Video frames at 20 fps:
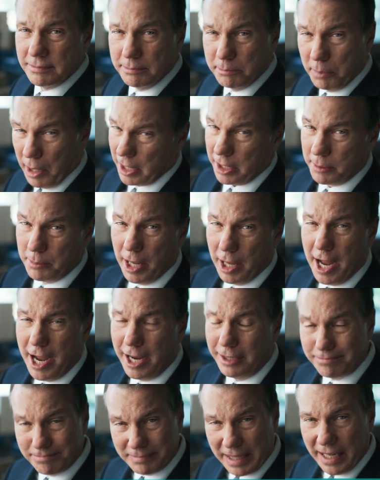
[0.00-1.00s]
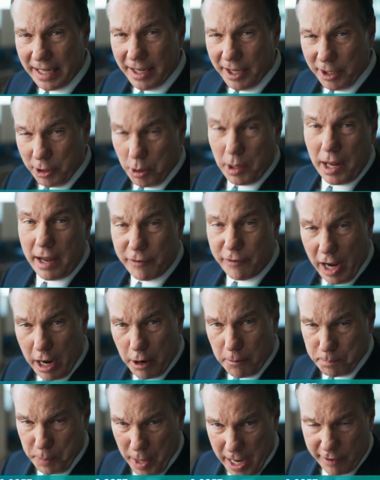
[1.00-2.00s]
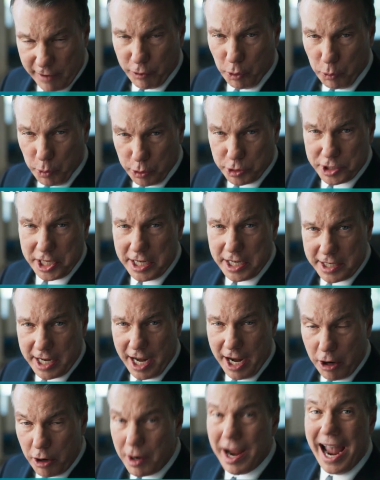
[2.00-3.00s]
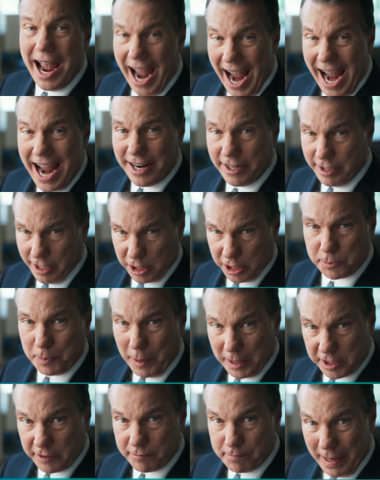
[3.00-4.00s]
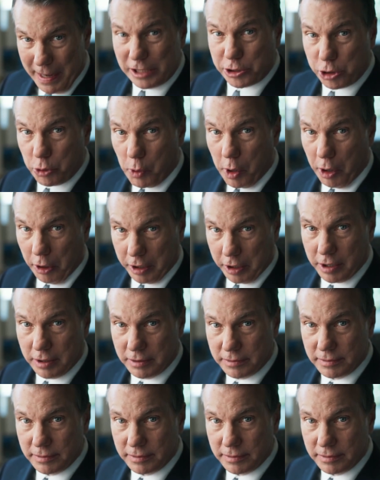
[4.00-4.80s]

Bottom line, you'll have help paying for routine care and expensive major work.